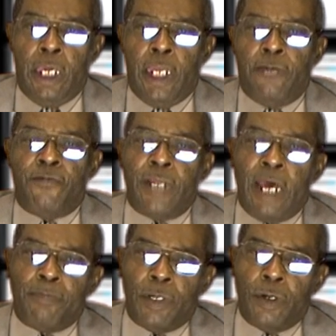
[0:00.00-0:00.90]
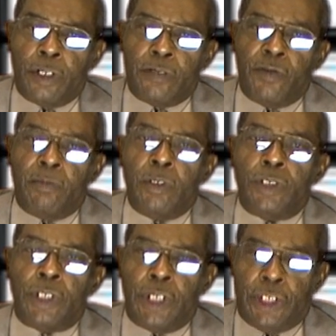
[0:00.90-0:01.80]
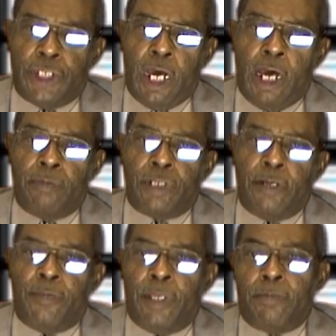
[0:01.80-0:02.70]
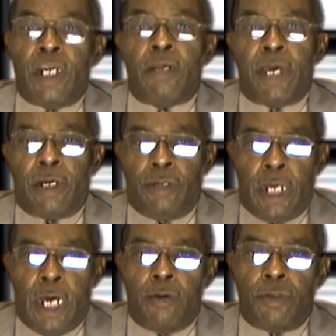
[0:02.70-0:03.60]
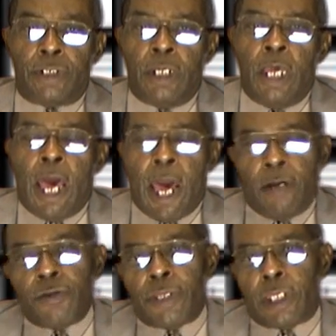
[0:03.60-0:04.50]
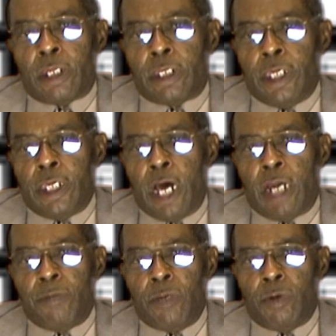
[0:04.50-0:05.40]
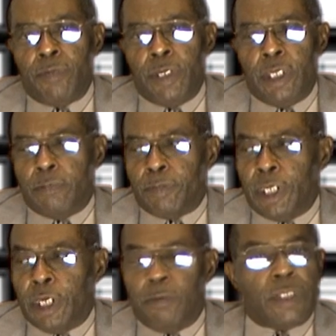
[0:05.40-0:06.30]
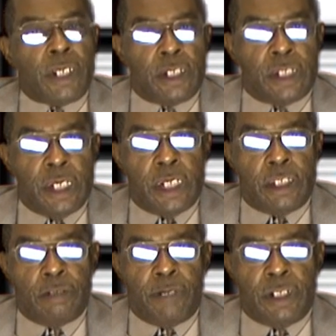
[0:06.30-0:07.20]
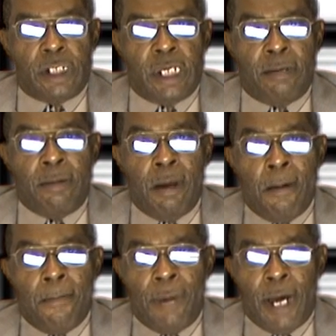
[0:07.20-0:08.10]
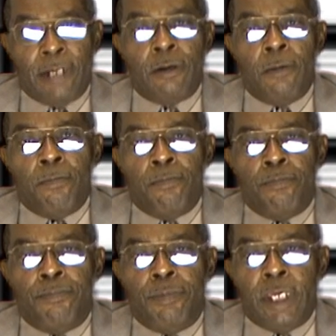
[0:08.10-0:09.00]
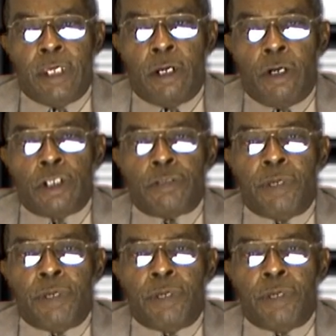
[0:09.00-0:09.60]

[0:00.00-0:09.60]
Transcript: and it's not because of them losing their jobs or them cutting back on their hours, I don't think that the economy would be in the predicament that it's in at this present time. But because